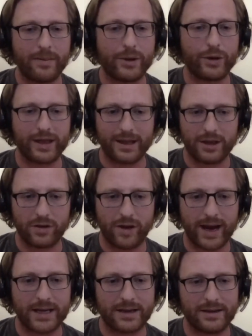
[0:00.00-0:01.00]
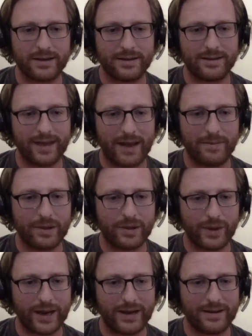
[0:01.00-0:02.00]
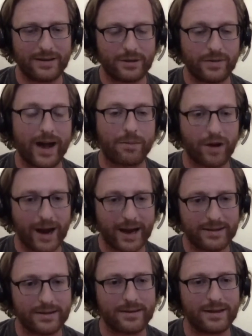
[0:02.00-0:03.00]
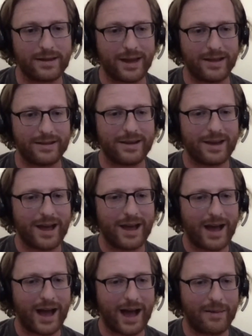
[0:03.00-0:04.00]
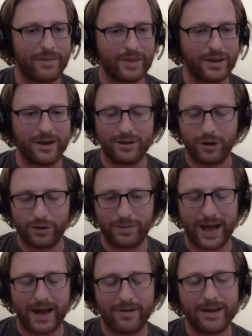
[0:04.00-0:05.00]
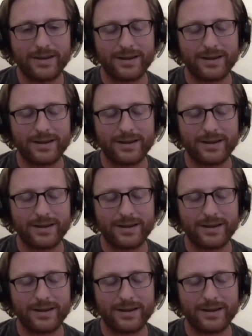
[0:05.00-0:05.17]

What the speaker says: building the integration then between sort of our prices and those batteries.